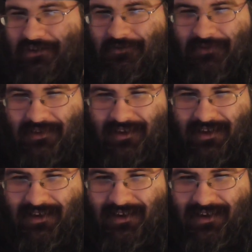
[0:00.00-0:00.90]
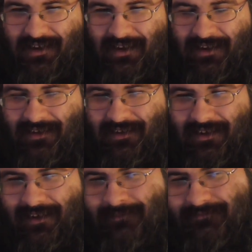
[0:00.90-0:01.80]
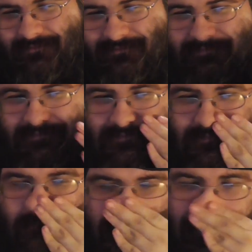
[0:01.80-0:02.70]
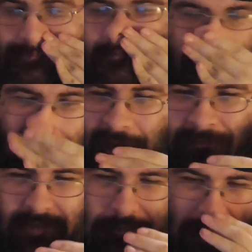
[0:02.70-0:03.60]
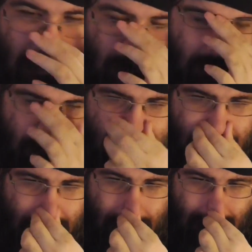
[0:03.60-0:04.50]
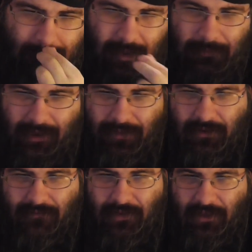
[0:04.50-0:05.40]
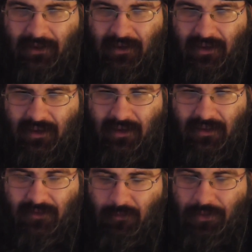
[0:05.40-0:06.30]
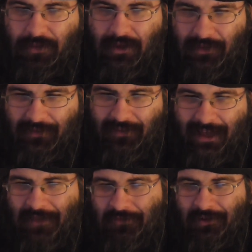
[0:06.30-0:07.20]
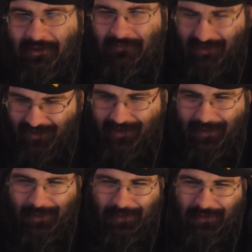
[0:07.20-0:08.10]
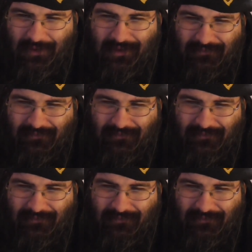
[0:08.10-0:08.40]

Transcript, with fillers: do, and uh, yeah, not bad, not bad stuff. I think, but I would say I think the last one, because